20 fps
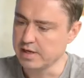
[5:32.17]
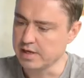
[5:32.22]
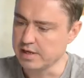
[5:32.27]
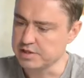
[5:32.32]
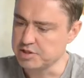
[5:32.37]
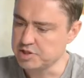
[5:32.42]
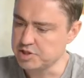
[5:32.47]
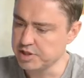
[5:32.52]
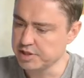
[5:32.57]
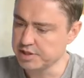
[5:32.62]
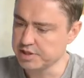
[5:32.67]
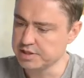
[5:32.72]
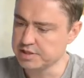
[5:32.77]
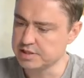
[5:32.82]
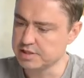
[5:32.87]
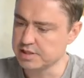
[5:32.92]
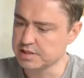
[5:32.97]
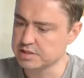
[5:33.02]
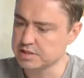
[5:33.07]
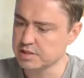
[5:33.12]
uh,
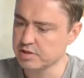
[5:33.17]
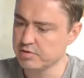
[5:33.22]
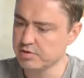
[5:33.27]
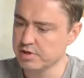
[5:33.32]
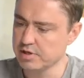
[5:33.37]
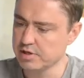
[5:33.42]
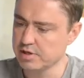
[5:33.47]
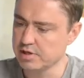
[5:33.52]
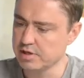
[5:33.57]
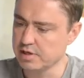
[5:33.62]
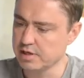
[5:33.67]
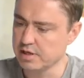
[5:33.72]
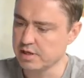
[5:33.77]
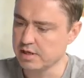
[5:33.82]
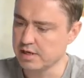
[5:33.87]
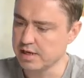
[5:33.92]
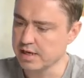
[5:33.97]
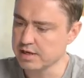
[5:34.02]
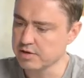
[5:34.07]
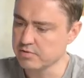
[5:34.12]
cherish Estonian
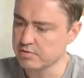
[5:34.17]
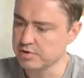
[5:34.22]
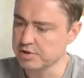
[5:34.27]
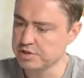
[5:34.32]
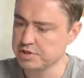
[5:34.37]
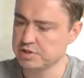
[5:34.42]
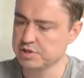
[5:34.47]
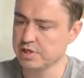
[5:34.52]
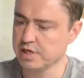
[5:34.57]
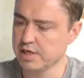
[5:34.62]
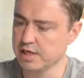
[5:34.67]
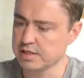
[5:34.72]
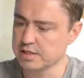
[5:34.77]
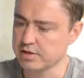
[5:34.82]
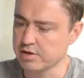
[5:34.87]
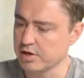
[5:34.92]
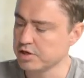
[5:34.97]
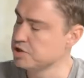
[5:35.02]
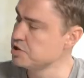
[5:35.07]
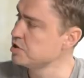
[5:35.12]
uh, language
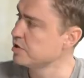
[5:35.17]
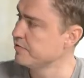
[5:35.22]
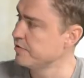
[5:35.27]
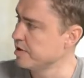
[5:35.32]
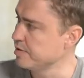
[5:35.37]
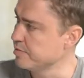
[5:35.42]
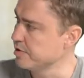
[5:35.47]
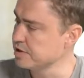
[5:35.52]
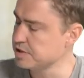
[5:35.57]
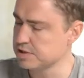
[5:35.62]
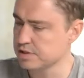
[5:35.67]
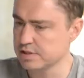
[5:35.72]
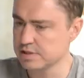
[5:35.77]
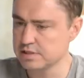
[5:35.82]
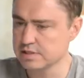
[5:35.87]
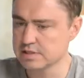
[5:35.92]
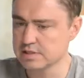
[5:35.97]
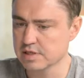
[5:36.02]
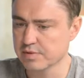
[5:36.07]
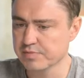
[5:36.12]
and culture very much.
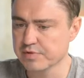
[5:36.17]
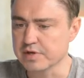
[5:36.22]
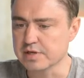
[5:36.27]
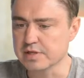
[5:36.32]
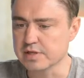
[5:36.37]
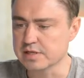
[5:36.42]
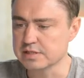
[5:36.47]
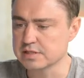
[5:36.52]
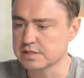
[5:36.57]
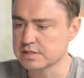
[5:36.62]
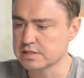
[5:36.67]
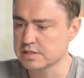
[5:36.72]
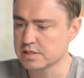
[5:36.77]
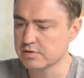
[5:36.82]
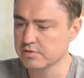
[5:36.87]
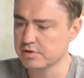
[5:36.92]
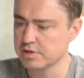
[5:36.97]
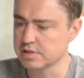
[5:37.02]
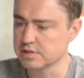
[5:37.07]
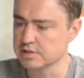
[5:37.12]
This is something that
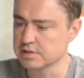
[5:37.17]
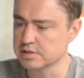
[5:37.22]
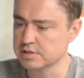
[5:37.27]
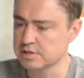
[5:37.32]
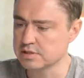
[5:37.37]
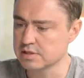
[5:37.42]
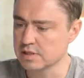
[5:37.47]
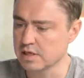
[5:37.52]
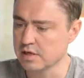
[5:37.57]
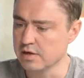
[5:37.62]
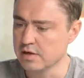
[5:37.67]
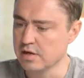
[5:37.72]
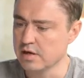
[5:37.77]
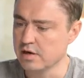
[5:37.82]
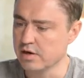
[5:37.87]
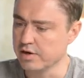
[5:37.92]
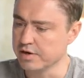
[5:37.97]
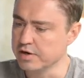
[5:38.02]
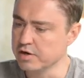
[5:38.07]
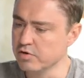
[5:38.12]
Estonians uh,
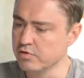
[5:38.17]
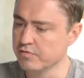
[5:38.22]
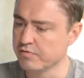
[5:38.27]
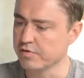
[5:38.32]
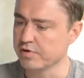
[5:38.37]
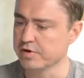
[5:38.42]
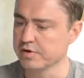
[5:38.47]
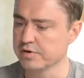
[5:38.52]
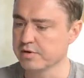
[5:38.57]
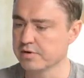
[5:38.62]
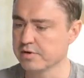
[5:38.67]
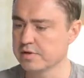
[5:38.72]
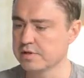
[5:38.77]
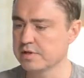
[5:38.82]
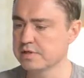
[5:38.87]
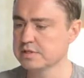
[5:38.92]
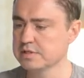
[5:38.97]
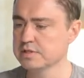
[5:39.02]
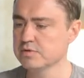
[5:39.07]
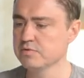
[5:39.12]
are known for. You know,
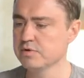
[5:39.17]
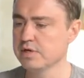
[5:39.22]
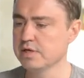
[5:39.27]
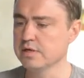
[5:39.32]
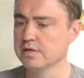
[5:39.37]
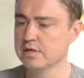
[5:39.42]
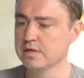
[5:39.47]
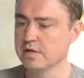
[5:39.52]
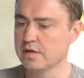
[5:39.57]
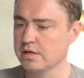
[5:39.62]
there is only